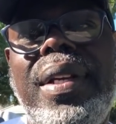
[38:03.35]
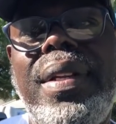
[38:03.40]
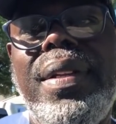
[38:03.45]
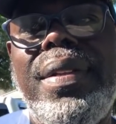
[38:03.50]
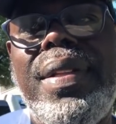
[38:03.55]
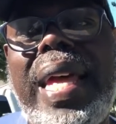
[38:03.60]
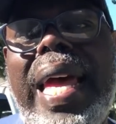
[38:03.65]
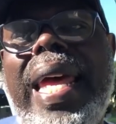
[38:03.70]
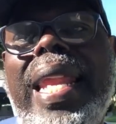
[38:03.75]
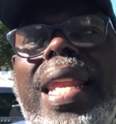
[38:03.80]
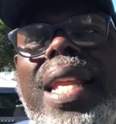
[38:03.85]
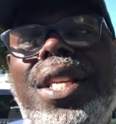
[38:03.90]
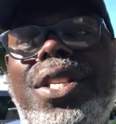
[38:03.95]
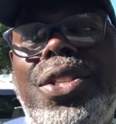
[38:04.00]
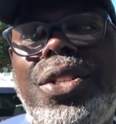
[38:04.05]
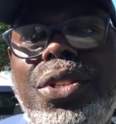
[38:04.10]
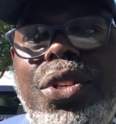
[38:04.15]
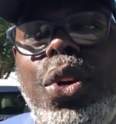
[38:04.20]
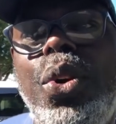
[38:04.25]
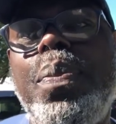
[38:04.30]
That is
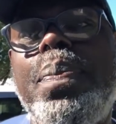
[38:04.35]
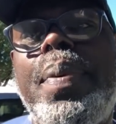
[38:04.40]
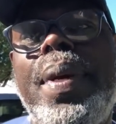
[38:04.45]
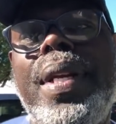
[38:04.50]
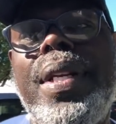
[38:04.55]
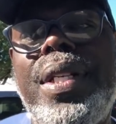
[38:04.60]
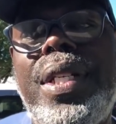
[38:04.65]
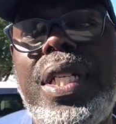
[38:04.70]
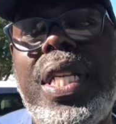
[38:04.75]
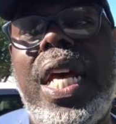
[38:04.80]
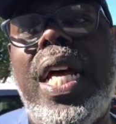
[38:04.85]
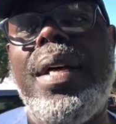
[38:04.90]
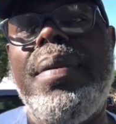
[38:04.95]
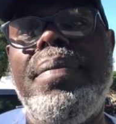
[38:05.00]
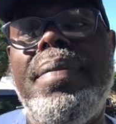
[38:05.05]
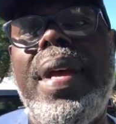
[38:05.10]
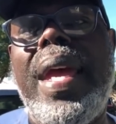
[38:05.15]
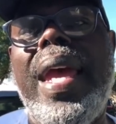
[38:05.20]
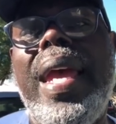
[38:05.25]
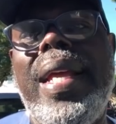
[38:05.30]
stupid,
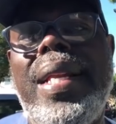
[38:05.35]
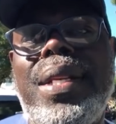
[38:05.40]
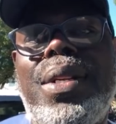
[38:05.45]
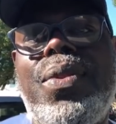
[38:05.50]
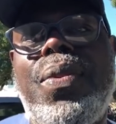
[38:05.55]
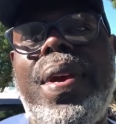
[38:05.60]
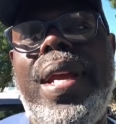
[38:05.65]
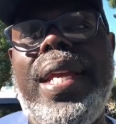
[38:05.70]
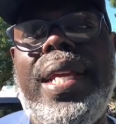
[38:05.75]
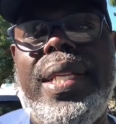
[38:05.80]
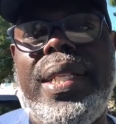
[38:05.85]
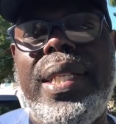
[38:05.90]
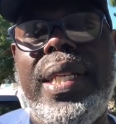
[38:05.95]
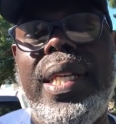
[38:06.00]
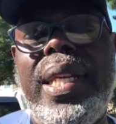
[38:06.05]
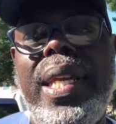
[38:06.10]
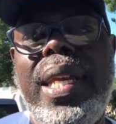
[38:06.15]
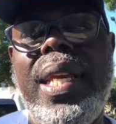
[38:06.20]
dumb, and crazy.